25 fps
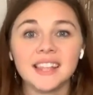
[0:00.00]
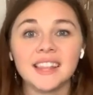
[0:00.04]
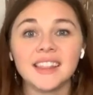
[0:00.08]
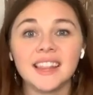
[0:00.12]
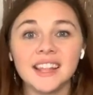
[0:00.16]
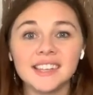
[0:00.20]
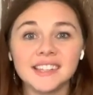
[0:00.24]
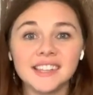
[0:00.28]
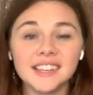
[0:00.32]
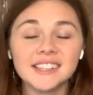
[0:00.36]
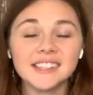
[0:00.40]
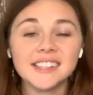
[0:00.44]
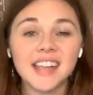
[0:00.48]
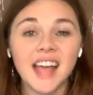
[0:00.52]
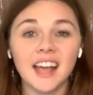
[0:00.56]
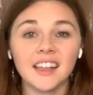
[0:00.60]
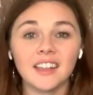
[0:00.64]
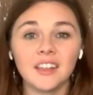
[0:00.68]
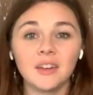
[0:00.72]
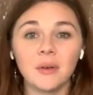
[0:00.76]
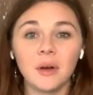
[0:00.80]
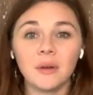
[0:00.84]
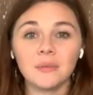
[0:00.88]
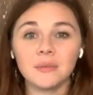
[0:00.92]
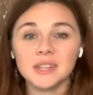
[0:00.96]
And that's
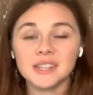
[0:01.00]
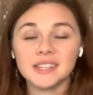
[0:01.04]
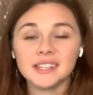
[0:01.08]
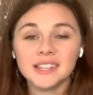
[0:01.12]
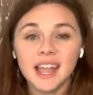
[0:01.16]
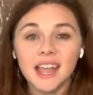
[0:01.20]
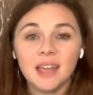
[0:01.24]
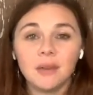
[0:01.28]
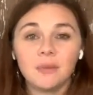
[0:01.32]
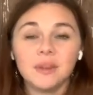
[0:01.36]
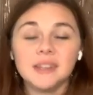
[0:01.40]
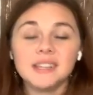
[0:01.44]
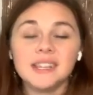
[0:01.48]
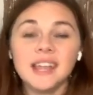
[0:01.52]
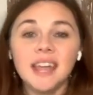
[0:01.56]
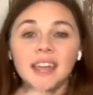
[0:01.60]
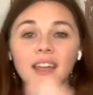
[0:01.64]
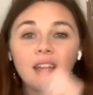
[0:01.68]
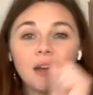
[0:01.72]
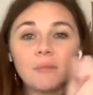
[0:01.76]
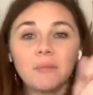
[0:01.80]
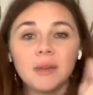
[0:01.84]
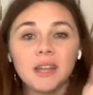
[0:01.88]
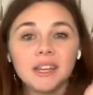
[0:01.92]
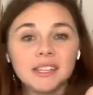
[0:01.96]
exactly what we say. We
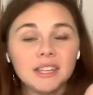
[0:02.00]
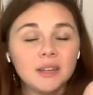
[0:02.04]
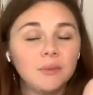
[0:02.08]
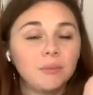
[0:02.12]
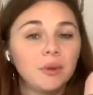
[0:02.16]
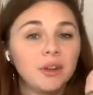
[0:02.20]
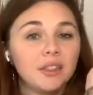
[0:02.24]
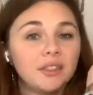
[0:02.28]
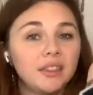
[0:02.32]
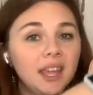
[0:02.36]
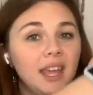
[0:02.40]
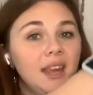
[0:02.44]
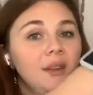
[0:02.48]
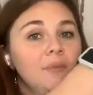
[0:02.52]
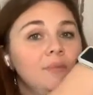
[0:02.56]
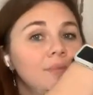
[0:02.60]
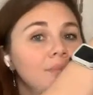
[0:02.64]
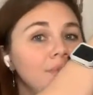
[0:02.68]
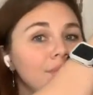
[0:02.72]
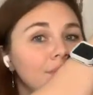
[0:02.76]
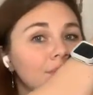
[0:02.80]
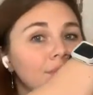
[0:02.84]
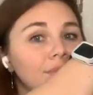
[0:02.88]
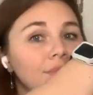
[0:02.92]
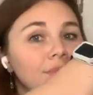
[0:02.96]
take our big deep breath in.
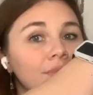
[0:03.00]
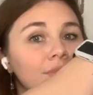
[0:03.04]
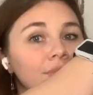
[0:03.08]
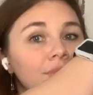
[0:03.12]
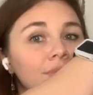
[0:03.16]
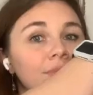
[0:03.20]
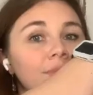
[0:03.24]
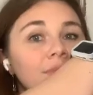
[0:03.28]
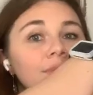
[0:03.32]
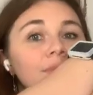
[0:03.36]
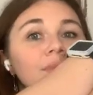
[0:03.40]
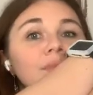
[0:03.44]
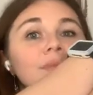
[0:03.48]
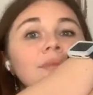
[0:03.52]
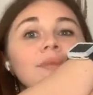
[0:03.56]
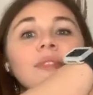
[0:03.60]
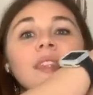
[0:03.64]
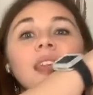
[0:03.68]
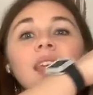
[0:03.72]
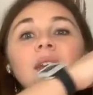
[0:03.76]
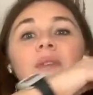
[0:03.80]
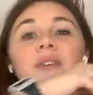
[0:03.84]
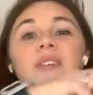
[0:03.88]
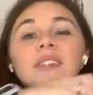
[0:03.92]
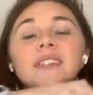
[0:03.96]

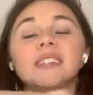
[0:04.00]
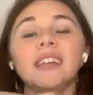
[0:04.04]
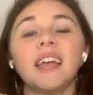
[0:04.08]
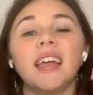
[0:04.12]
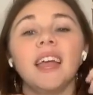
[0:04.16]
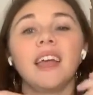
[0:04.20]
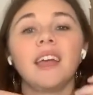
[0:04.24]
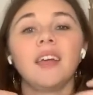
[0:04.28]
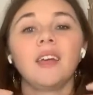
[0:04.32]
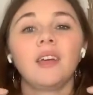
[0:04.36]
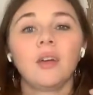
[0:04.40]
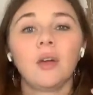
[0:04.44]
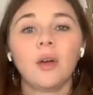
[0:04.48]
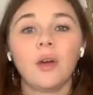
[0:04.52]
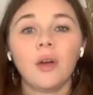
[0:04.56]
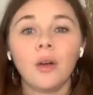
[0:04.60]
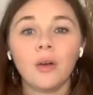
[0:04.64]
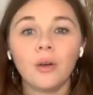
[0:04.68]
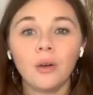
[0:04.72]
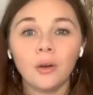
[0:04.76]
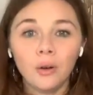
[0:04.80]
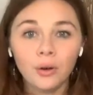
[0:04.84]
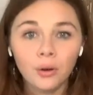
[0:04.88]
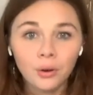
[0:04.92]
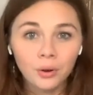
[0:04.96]
We say,
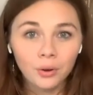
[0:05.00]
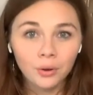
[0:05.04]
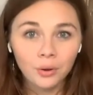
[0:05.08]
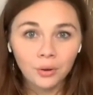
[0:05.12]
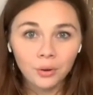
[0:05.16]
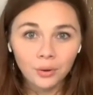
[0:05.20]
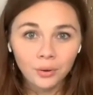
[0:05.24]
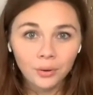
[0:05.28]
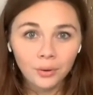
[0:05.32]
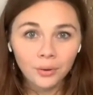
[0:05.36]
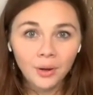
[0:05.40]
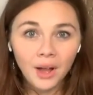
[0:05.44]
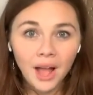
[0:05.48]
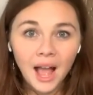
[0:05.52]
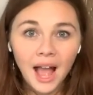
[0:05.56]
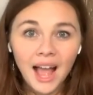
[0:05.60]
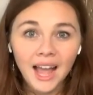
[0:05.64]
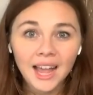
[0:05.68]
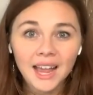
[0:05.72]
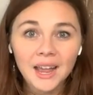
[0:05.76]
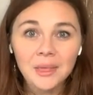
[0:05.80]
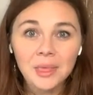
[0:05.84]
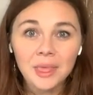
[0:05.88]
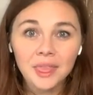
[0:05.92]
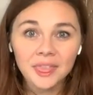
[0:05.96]

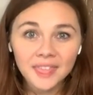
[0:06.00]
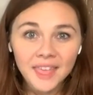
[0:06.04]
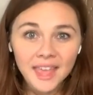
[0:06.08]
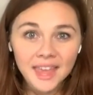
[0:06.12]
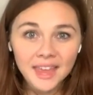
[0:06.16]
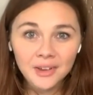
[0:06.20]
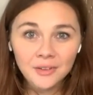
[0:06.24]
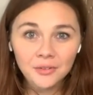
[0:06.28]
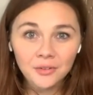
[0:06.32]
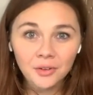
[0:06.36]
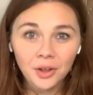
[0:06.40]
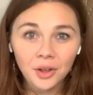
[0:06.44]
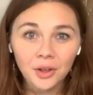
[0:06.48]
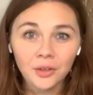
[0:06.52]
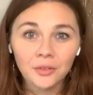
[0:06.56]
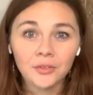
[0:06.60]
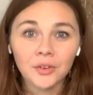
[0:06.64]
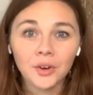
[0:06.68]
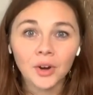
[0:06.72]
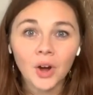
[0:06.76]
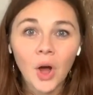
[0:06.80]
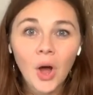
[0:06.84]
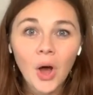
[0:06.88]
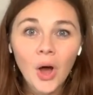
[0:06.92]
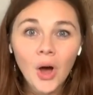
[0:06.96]
I am thankful
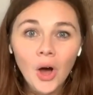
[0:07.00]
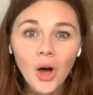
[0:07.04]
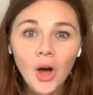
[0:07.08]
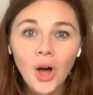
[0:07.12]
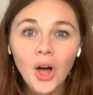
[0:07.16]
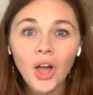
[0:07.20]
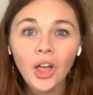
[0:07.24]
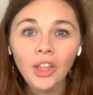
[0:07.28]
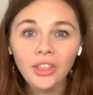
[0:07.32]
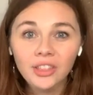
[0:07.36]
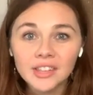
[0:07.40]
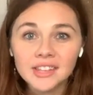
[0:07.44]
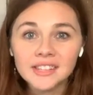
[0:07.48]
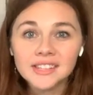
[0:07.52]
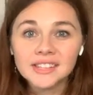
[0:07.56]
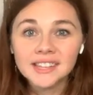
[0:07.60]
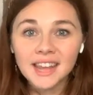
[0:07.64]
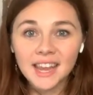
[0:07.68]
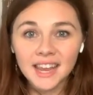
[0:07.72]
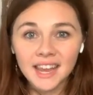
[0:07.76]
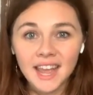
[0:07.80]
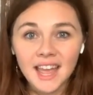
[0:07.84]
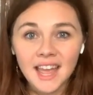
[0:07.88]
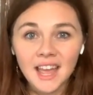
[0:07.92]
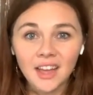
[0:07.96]
for all this
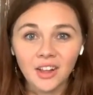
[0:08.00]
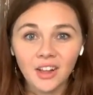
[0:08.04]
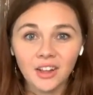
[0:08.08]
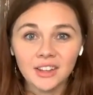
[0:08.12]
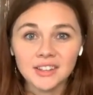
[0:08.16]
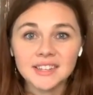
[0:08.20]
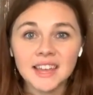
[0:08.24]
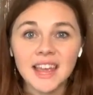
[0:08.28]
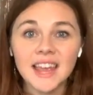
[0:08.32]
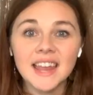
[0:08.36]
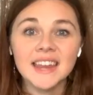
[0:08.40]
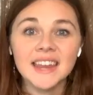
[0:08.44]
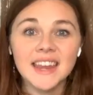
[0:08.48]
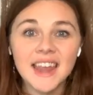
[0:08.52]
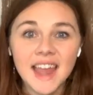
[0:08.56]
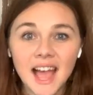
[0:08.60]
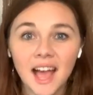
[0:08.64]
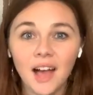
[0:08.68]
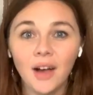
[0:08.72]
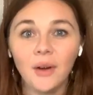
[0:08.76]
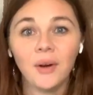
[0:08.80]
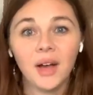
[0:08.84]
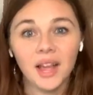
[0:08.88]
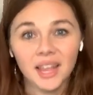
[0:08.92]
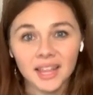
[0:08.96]
day held, and
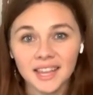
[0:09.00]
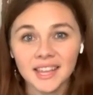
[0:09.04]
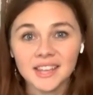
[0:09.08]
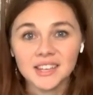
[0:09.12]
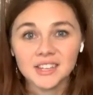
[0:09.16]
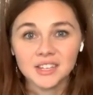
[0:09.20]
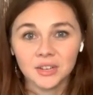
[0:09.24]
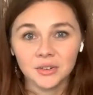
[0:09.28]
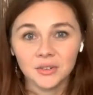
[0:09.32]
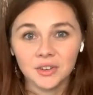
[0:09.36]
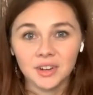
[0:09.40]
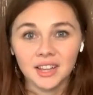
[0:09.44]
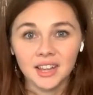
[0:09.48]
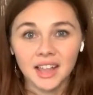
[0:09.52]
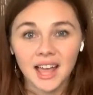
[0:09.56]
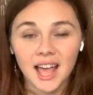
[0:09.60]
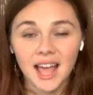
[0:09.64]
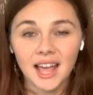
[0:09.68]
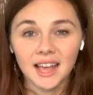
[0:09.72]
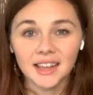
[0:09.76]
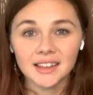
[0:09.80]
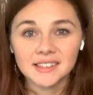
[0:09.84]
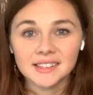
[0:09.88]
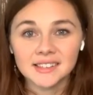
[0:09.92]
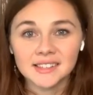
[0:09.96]
now I get to
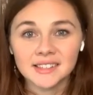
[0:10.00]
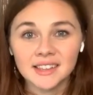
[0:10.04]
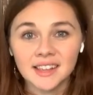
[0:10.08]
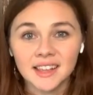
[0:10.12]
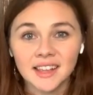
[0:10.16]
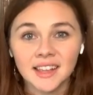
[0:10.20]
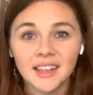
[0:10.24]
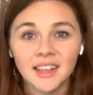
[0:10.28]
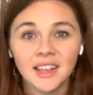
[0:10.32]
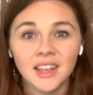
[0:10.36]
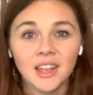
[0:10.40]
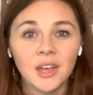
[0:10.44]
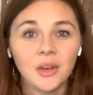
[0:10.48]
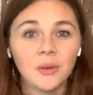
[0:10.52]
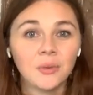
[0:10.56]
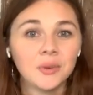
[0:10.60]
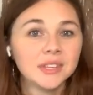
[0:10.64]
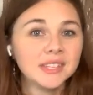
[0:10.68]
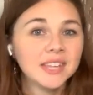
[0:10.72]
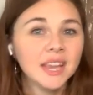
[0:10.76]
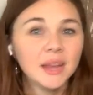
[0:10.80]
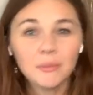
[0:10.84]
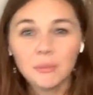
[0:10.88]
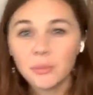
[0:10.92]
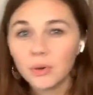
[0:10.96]
relax. We
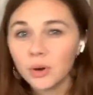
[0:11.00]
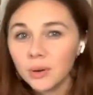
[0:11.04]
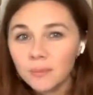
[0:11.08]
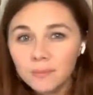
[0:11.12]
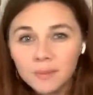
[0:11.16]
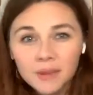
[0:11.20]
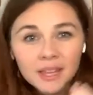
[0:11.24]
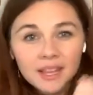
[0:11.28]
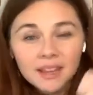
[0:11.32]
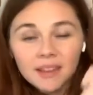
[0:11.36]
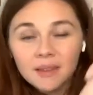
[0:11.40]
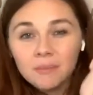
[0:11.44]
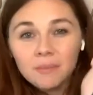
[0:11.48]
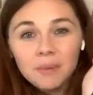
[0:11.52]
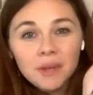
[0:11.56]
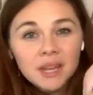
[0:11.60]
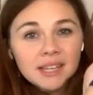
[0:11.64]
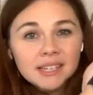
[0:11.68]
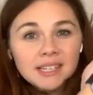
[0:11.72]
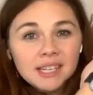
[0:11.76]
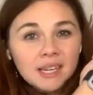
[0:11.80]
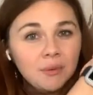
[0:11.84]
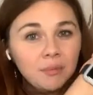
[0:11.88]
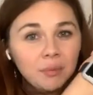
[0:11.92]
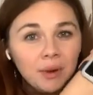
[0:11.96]
take more
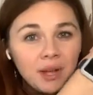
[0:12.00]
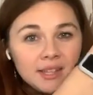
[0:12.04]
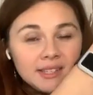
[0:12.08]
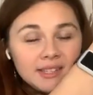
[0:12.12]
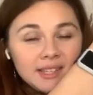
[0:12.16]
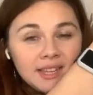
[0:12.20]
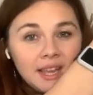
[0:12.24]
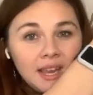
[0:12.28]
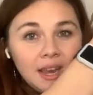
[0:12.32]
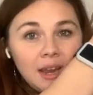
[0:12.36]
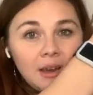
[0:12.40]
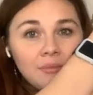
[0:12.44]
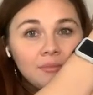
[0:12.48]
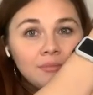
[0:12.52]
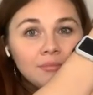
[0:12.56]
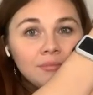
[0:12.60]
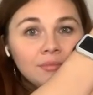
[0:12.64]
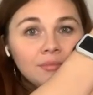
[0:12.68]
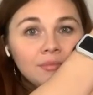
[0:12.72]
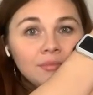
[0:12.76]
big deep breaths in.